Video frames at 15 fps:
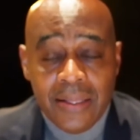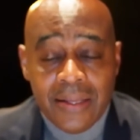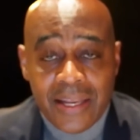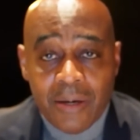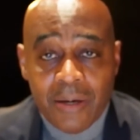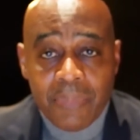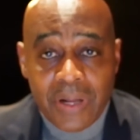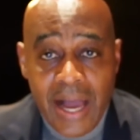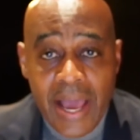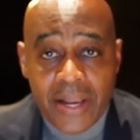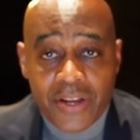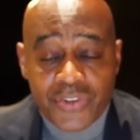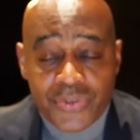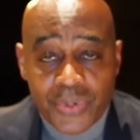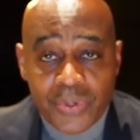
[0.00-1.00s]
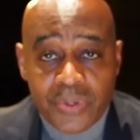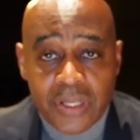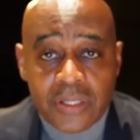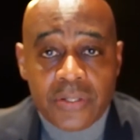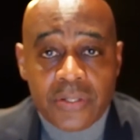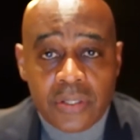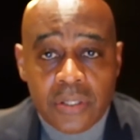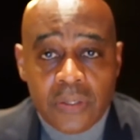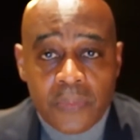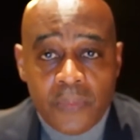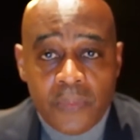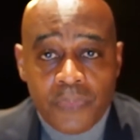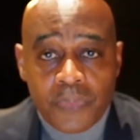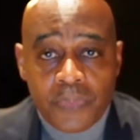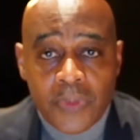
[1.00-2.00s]
to help guide us through this,
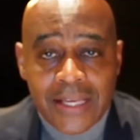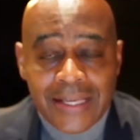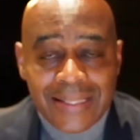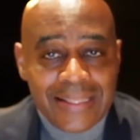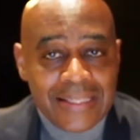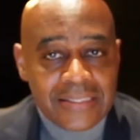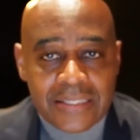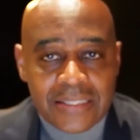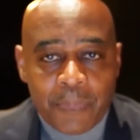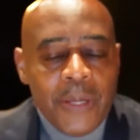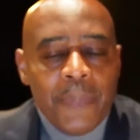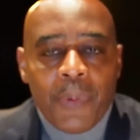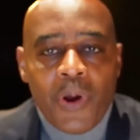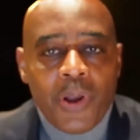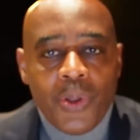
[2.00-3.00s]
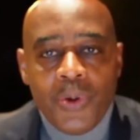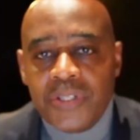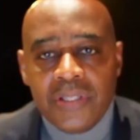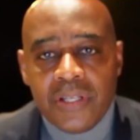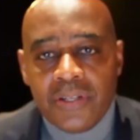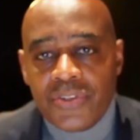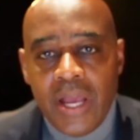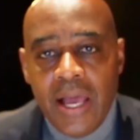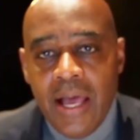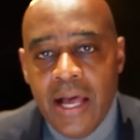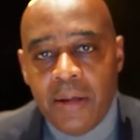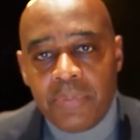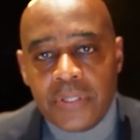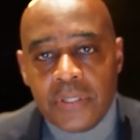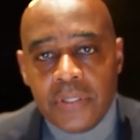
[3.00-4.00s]
people are losing their
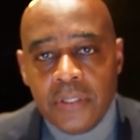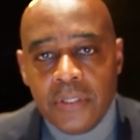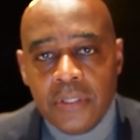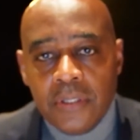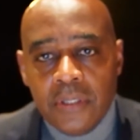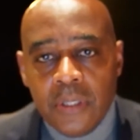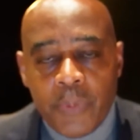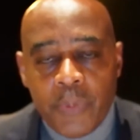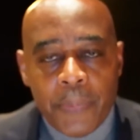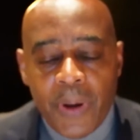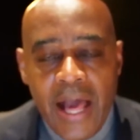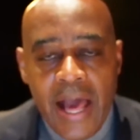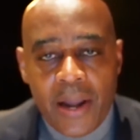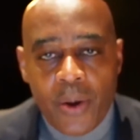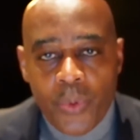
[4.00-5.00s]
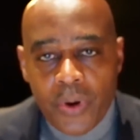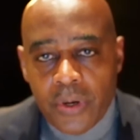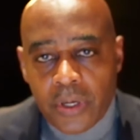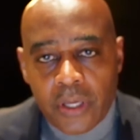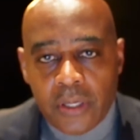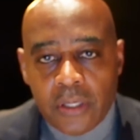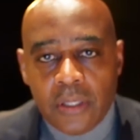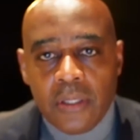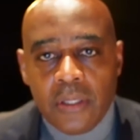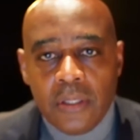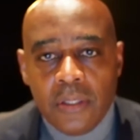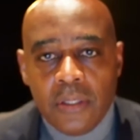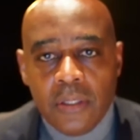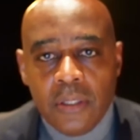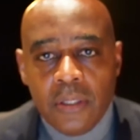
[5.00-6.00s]
jobs. People are out of work.
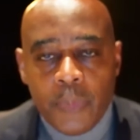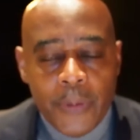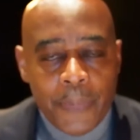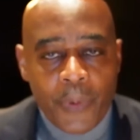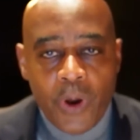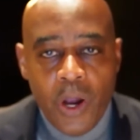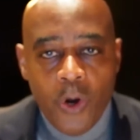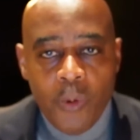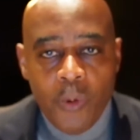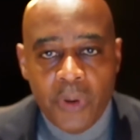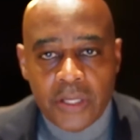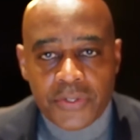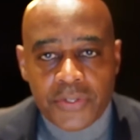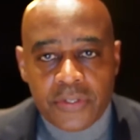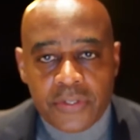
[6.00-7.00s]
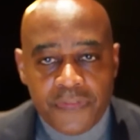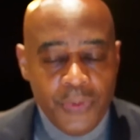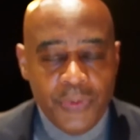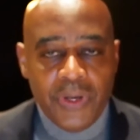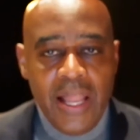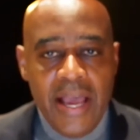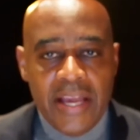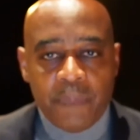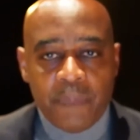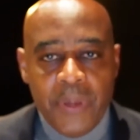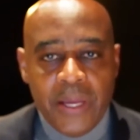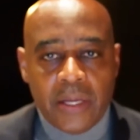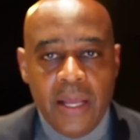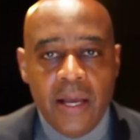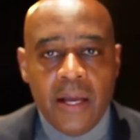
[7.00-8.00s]
People are homeless. Food lines are
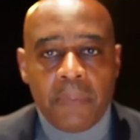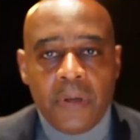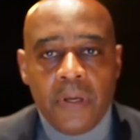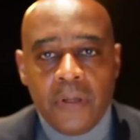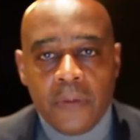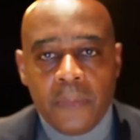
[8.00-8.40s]
picked up.